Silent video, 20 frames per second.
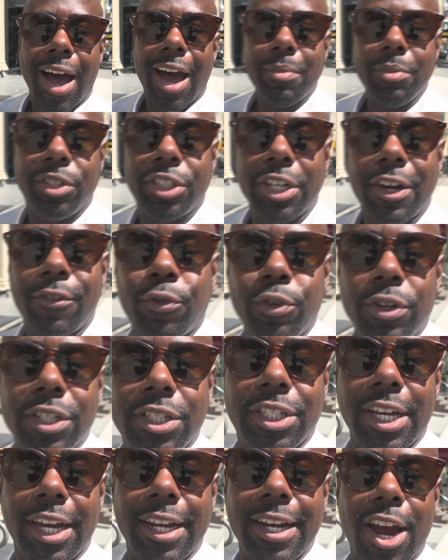I'm Jeffrey
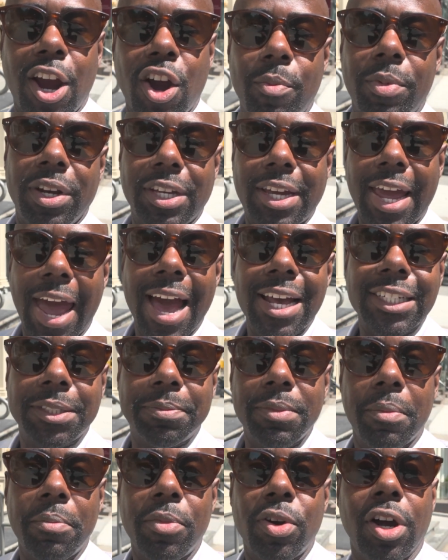St. Arromand,
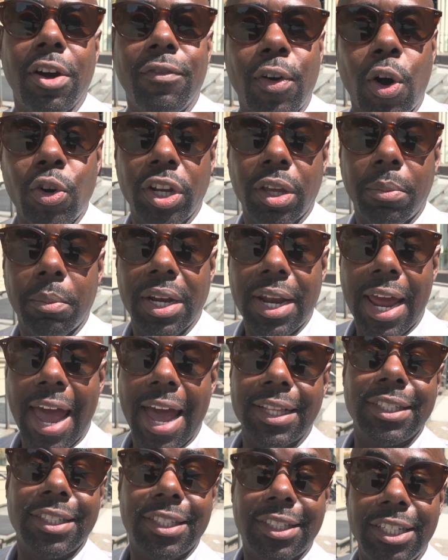cast member of Owning
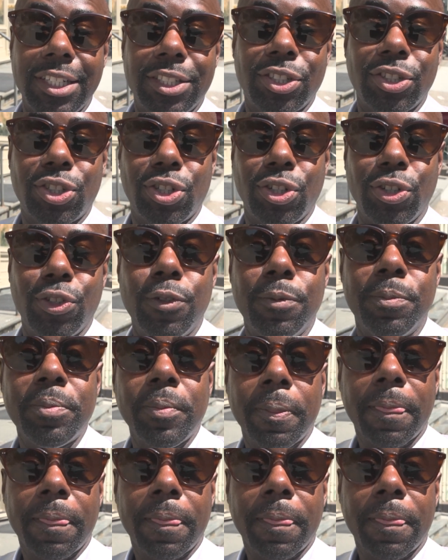Manhattan Season 2